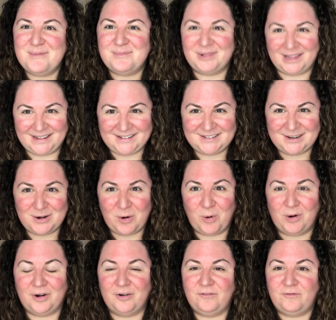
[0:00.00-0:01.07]
placed an
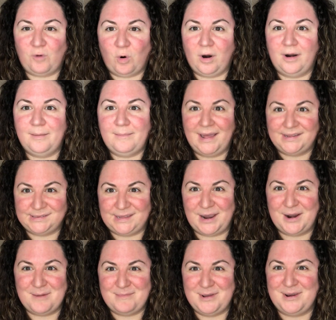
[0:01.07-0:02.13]
order for
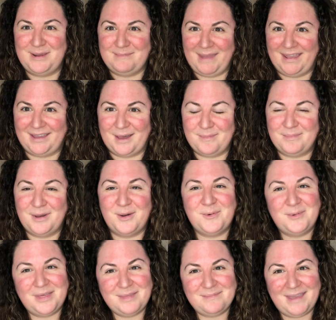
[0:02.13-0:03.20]
Maskcara Beauty makeup
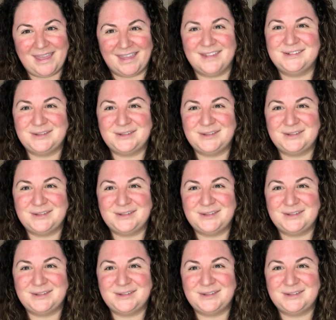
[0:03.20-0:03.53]
with me.